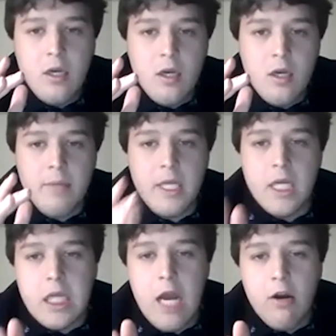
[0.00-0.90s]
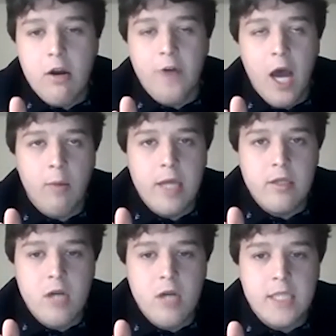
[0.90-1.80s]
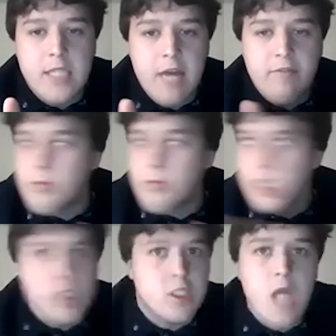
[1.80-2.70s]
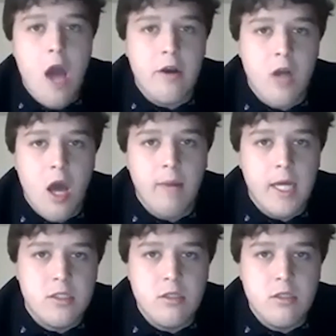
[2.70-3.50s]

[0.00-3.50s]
me to clarify whether or not David was just slaughtered on my Zoom